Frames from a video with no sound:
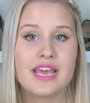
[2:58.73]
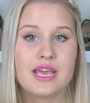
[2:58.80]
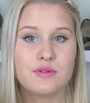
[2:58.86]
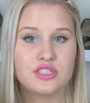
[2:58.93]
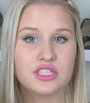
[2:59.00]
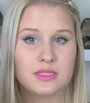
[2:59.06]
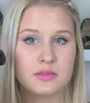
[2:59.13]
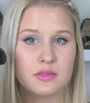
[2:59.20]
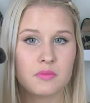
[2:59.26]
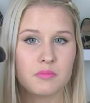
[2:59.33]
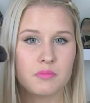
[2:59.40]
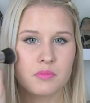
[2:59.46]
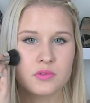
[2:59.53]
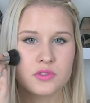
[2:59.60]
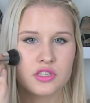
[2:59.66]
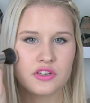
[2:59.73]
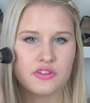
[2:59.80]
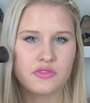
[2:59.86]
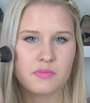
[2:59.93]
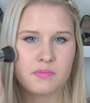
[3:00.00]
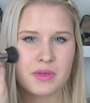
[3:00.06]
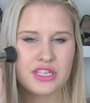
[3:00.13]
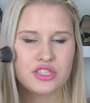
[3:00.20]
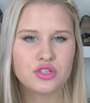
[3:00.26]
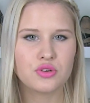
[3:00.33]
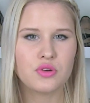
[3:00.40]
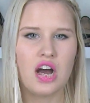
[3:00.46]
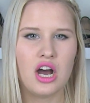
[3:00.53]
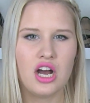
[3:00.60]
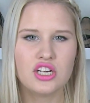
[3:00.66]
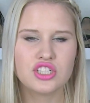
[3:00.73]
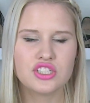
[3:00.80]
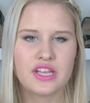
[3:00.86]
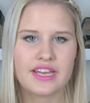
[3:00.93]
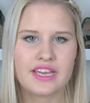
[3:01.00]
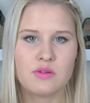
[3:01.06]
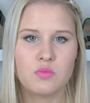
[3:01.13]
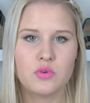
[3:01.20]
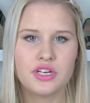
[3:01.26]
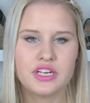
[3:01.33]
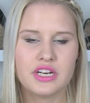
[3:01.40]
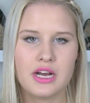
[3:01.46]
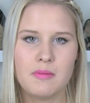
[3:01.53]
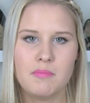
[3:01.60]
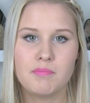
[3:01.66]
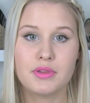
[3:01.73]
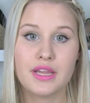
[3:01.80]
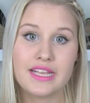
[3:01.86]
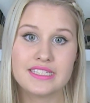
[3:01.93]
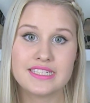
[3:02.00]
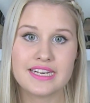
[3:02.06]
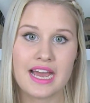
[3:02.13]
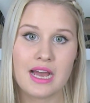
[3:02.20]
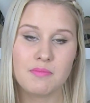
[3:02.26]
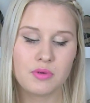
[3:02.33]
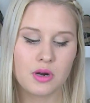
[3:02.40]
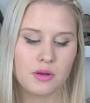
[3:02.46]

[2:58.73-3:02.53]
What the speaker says: it would just sort of be too harsh, like it wouldn't blend it out